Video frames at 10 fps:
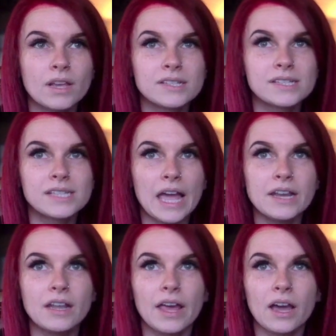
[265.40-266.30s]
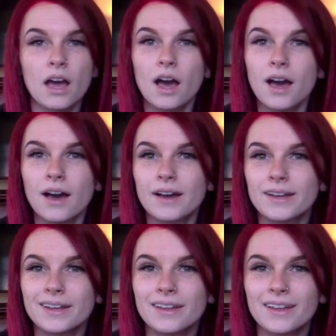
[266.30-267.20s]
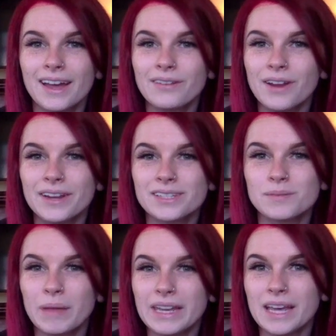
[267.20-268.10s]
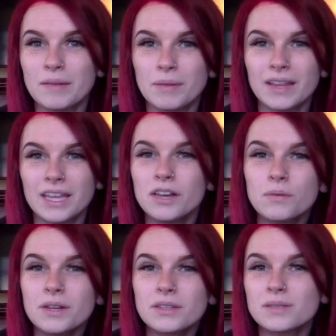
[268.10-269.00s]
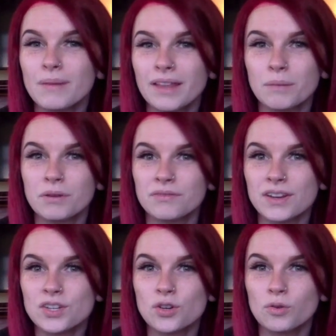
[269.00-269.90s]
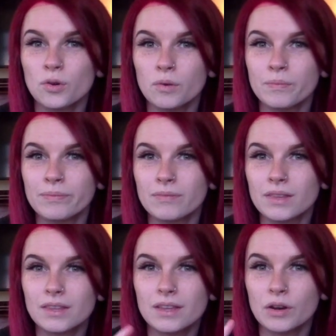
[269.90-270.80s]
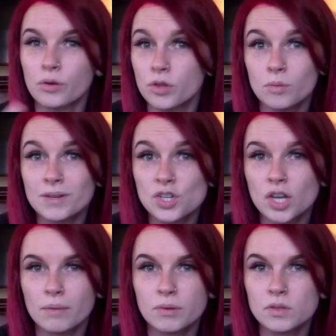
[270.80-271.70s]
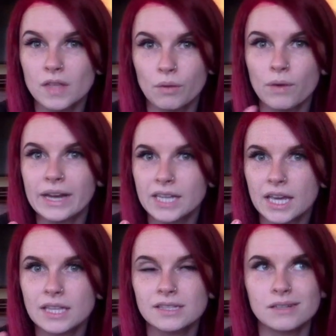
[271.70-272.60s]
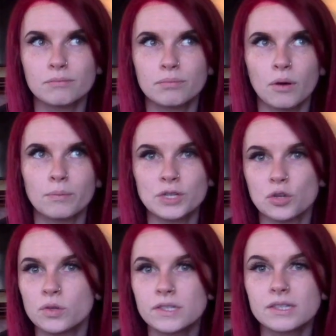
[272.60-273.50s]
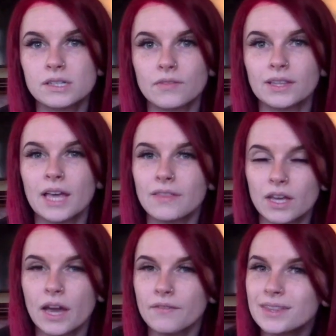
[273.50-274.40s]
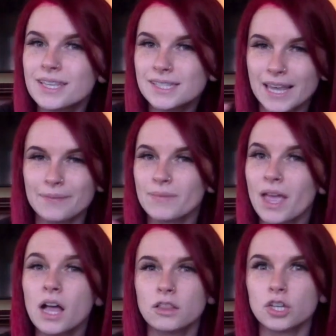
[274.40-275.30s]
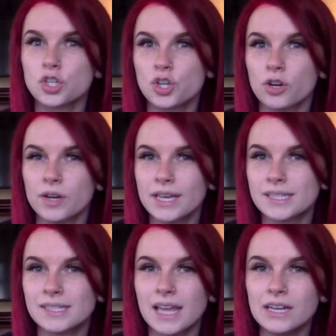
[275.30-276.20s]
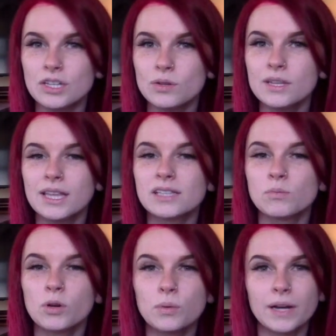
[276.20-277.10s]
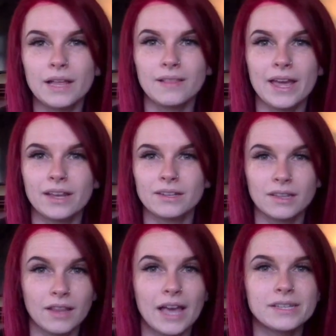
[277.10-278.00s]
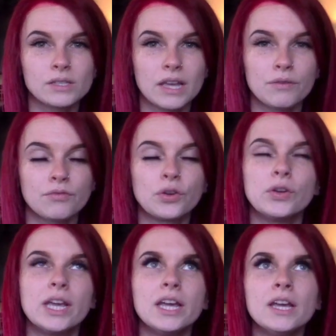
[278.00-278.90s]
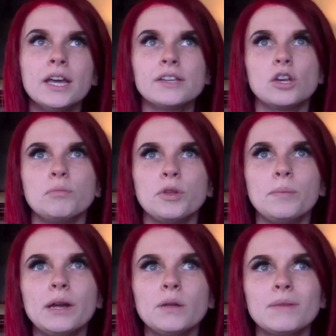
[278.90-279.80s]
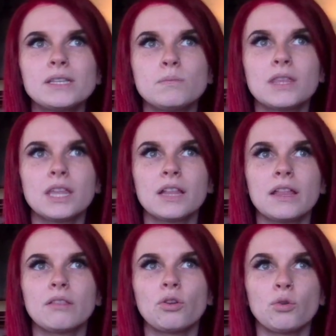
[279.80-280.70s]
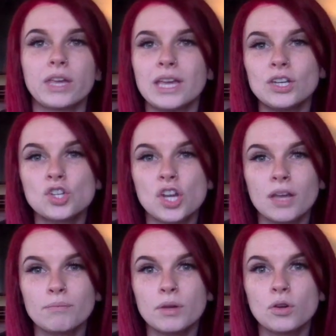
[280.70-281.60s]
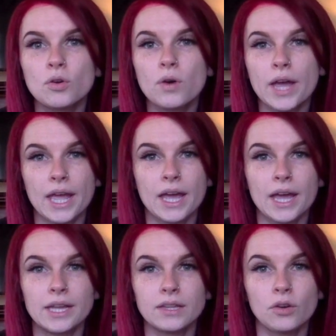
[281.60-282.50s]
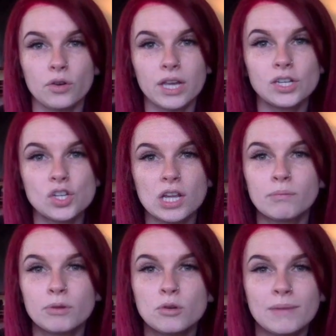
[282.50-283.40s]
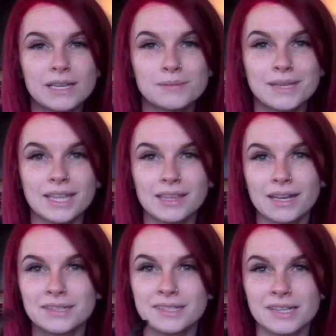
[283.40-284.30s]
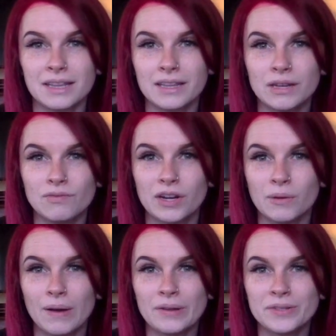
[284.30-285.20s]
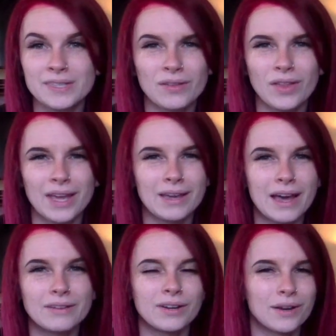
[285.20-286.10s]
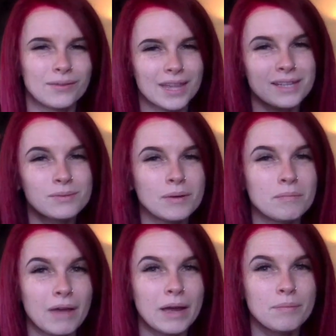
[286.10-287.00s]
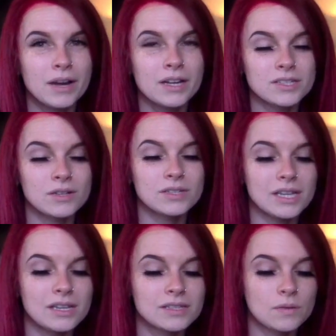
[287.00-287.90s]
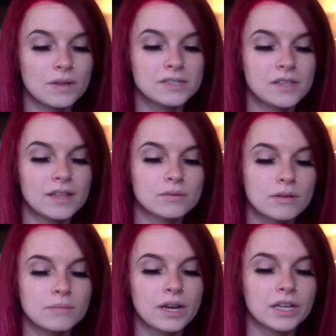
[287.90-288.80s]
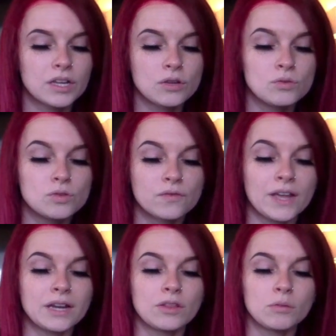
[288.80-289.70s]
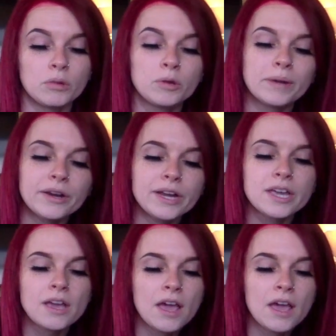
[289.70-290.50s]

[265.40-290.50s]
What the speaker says: scent, like I don't know how to explain it, but like, you know, when you smell like professional, you know, human shampoos like Redkins and Paul Mitchell's and stuff like that, they have like this like luxurious scent to it. That's more what I like, less like fruity. So blueberry makes me think like little kid shampoo, and little kid shampoo makes me think that it doesn't clean very well. So like, I don't know, that's what my brain associates it with, so that's why I'm not a huge fan of the blueberry.